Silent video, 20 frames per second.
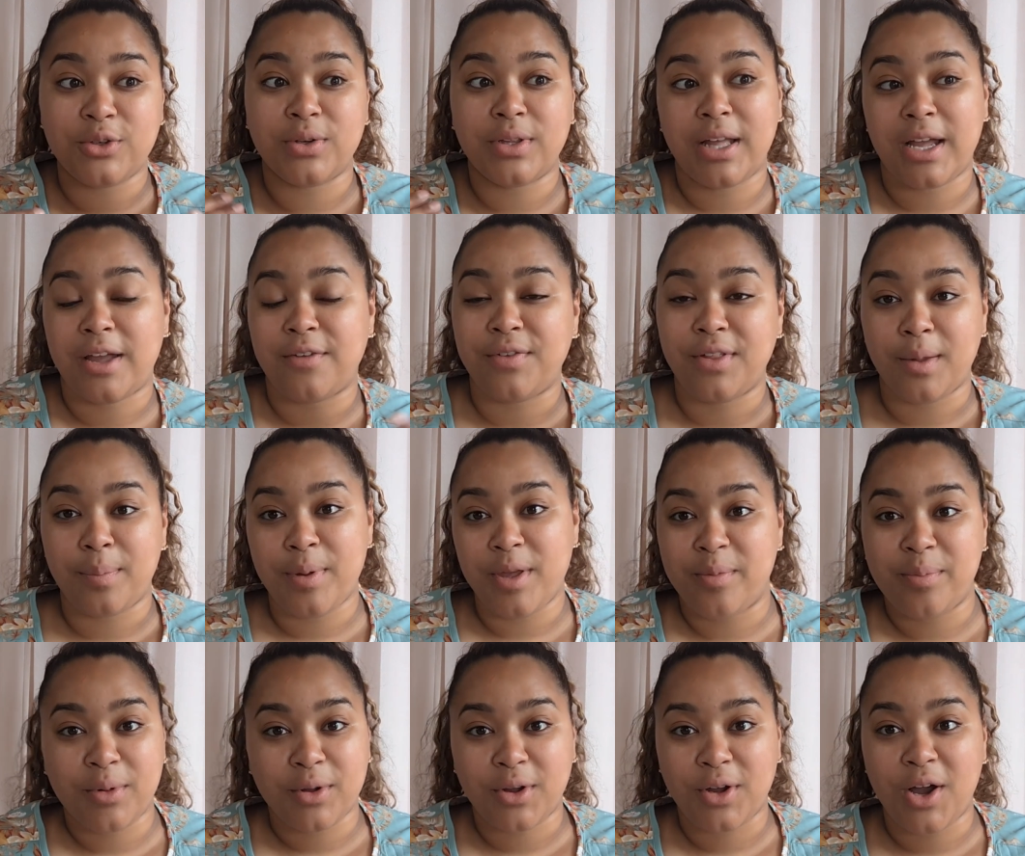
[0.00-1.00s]
or like I feel like
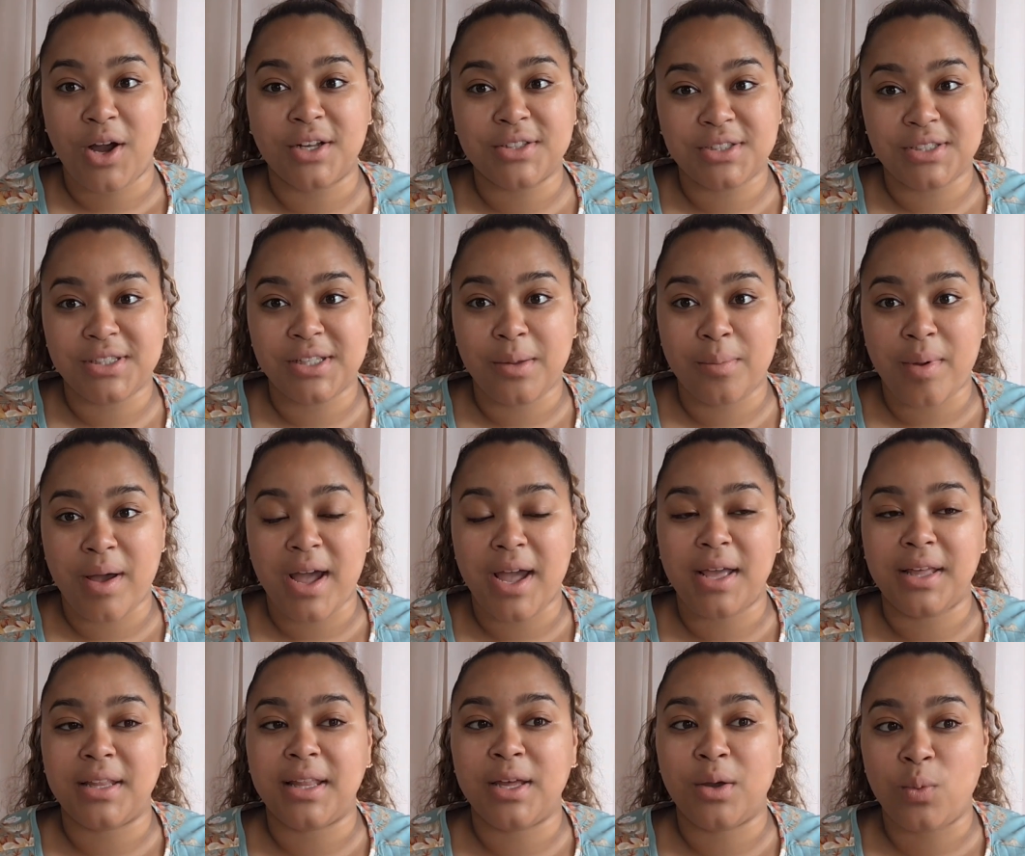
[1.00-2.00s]
people are constantly
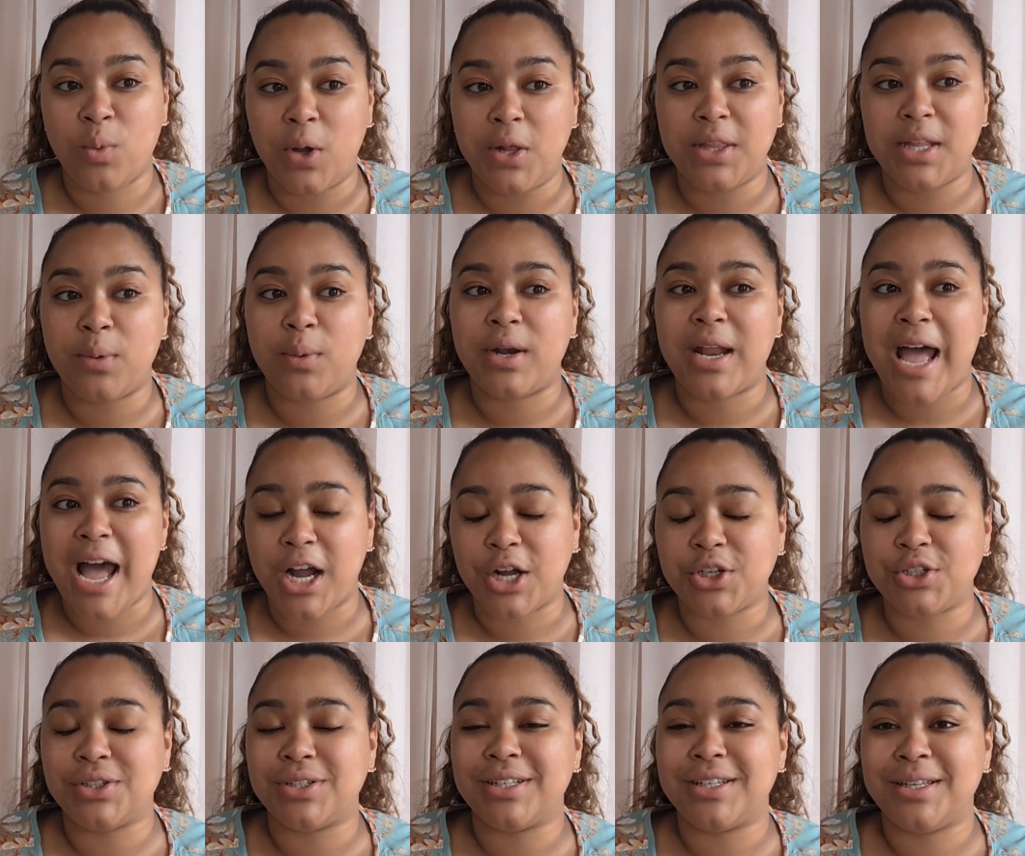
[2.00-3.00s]
buying, like one that would
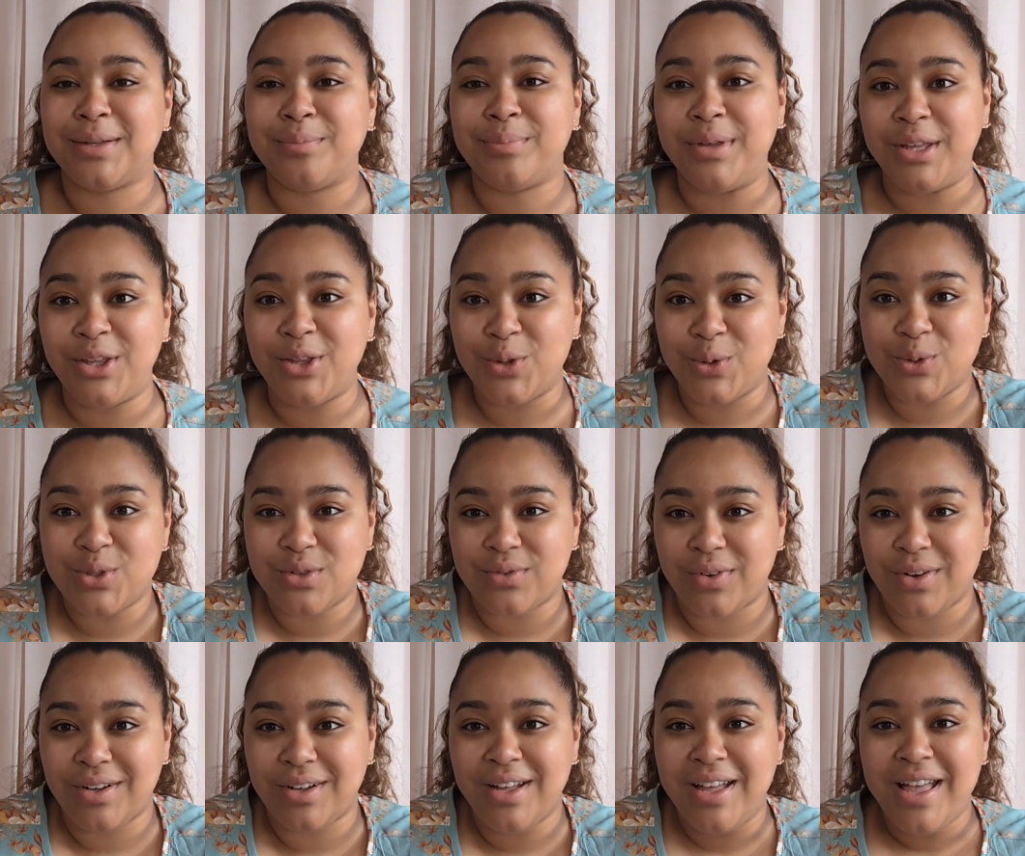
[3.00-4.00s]
actually be
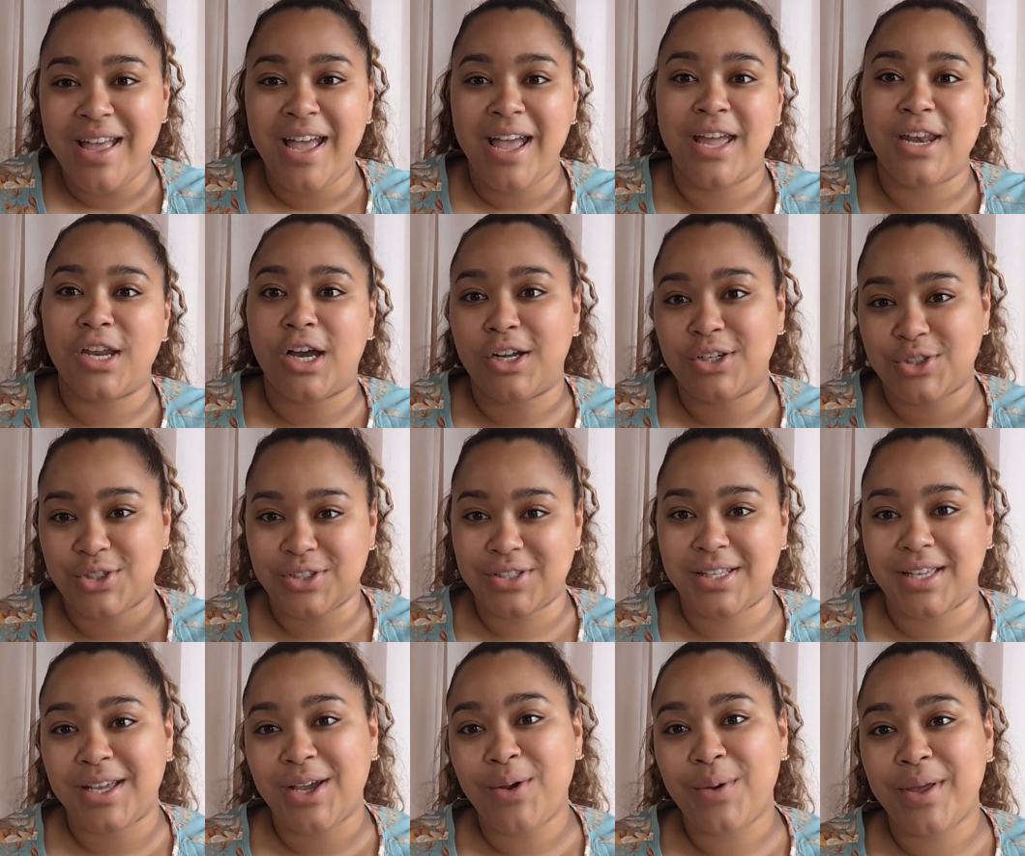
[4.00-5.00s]
useful and not just
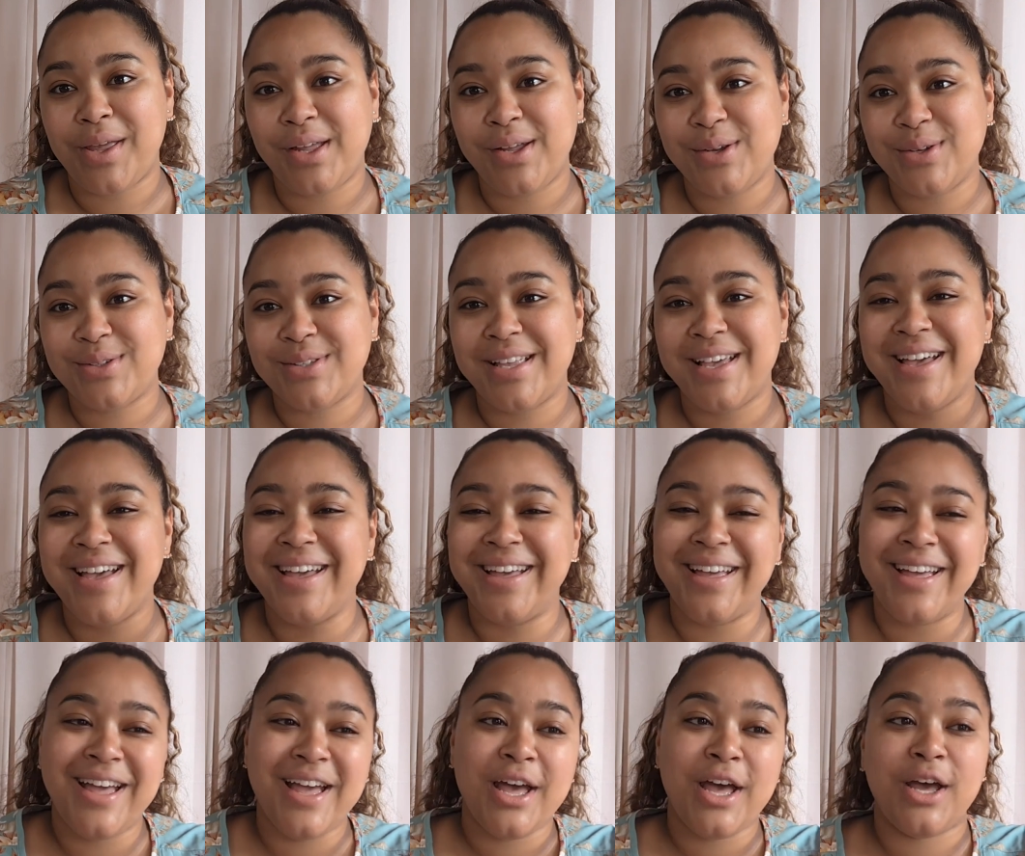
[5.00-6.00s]
like, oh, here's
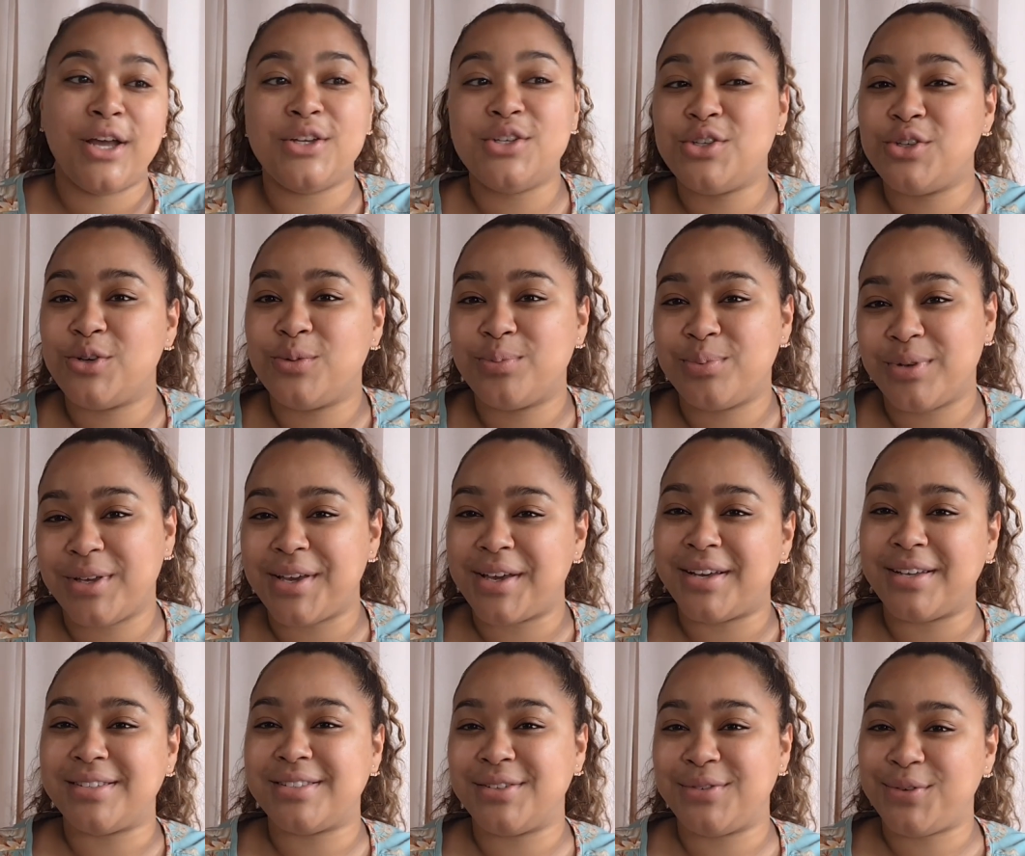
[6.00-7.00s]
a dupe
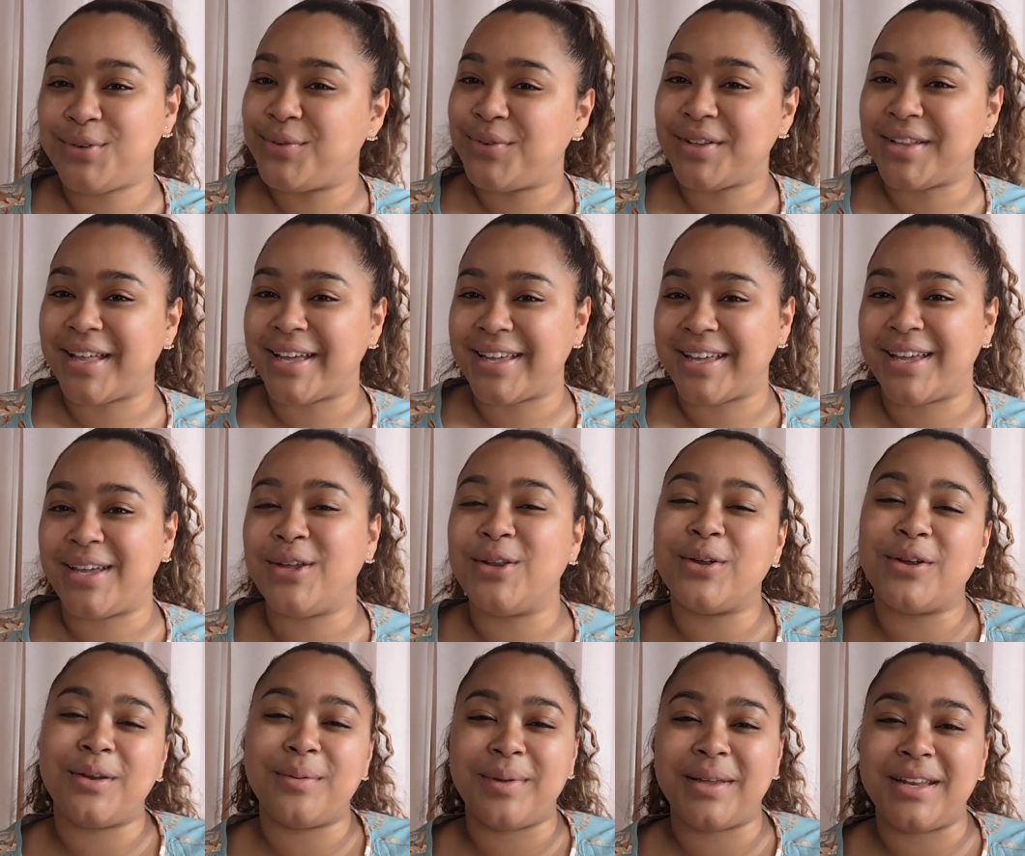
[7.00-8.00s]
because if you feel like it, you know
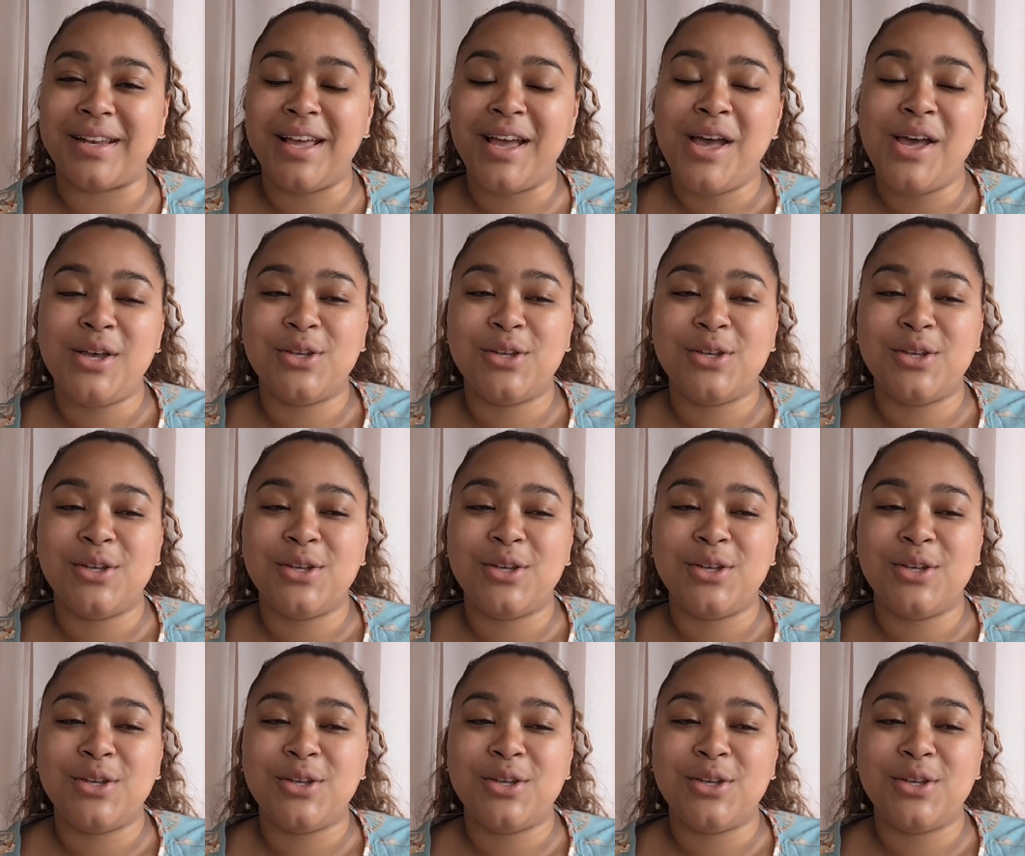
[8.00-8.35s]
what I mean?